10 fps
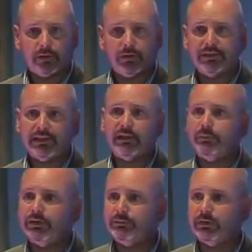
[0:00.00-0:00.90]
Because
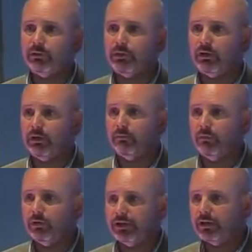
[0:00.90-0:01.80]
NLP has become a lot
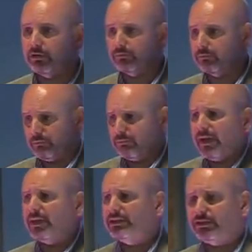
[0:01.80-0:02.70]
more kind of
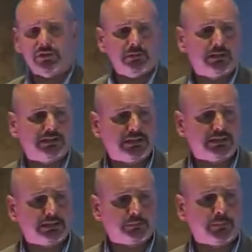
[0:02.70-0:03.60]
mainstream in the
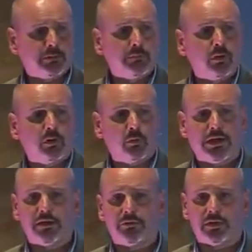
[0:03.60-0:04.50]
sense that people are more
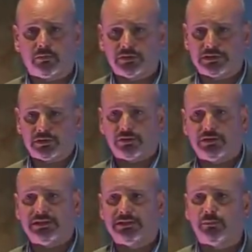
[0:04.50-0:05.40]
aware of it. I was just
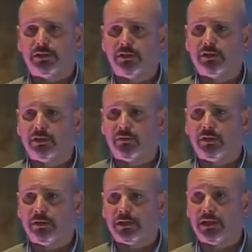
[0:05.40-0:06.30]
talking to somebody earlier
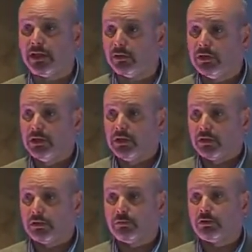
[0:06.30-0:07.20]
on about how
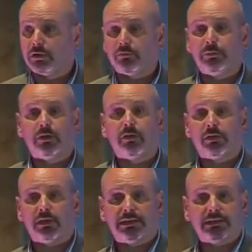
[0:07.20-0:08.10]
local government over
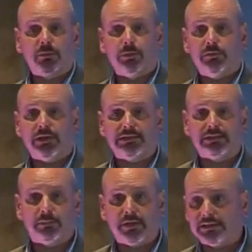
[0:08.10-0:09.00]
the last couple of years
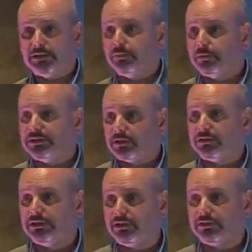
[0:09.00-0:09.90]
has picked up and
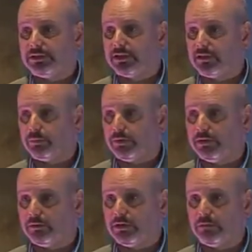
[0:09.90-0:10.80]
started using
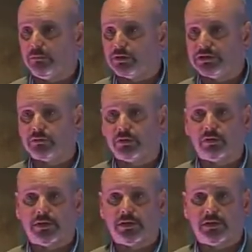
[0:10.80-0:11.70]
NLP in a much
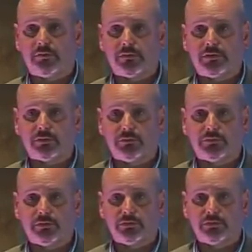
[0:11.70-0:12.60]
stronger way than they've ever done
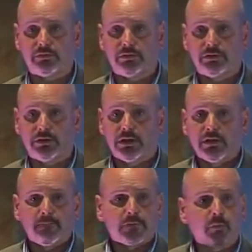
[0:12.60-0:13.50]
before.
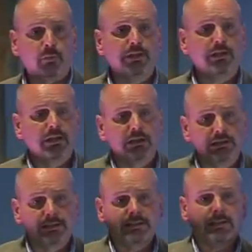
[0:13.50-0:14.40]
And we
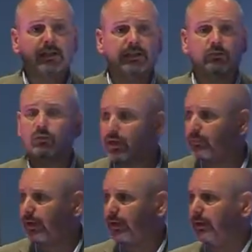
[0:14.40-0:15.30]
decided
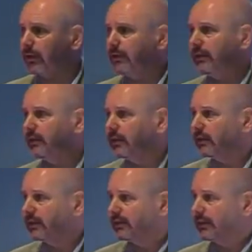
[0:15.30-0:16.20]
right back in
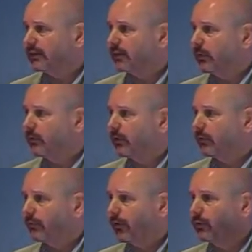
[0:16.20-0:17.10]
1996 that we were
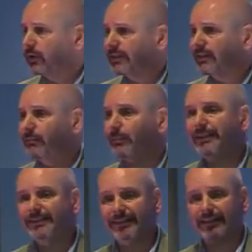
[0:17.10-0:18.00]
going to focus on the
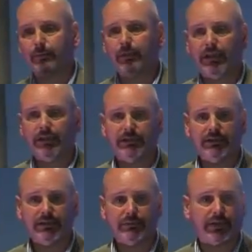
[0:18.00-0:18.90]
business
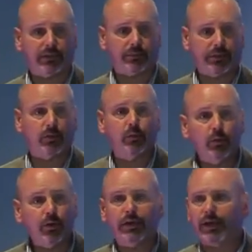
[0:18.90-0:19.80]
applications of NLP, the
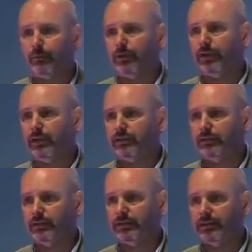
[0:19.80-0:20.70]
work
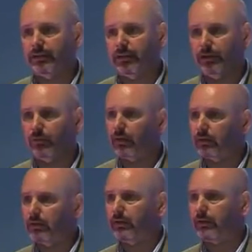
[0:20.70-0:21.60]
applications,
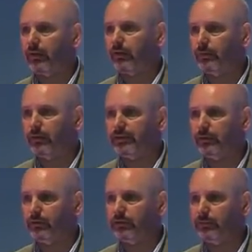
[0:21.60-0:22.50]
rather than the
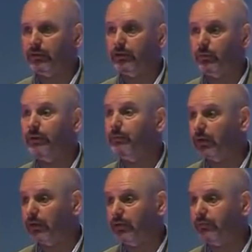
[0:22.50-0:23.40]
therapeutic ones, because we
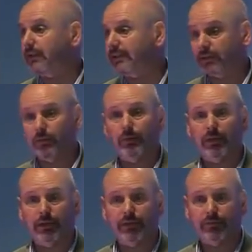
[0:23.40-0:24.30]
believed, and still
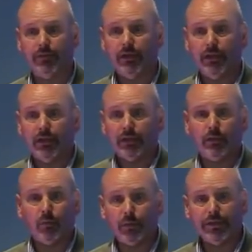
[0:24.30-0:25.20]
believe,
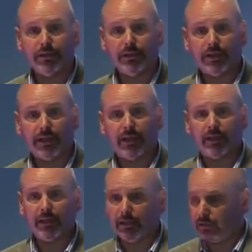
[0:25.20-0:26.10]
that we can get,
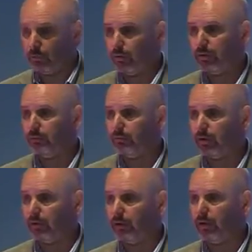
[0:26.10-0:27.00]
in a work
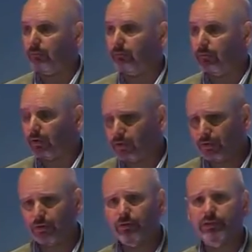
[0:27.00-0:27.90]
environment, a
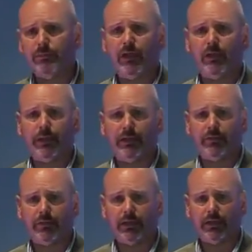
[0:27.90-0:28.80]
huge amount of
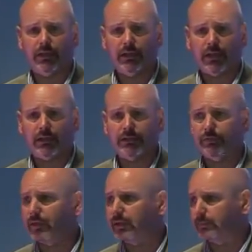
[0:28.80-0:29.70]
benefit out
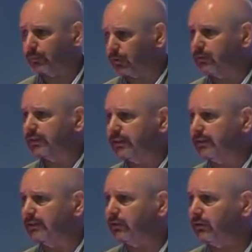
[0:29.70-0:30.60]
of these
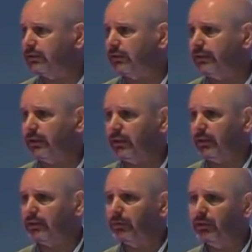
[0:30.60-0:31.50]
processes, tools, and
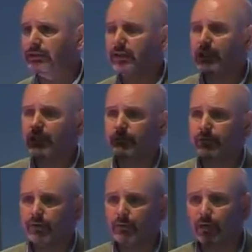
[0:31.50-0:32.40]
techniques. Because
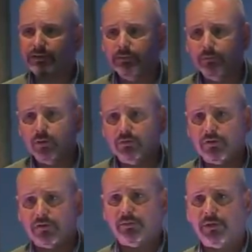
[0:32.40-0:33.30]
the most
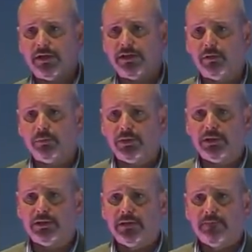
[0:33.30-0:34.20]
important thing about
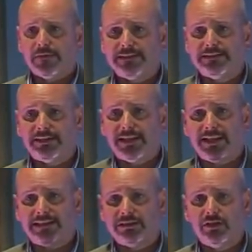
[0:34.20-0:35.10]
NLP is that
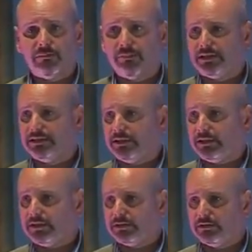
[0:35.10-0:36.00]
it is not
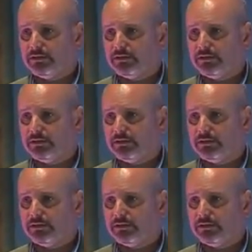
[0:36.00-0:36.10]
magic.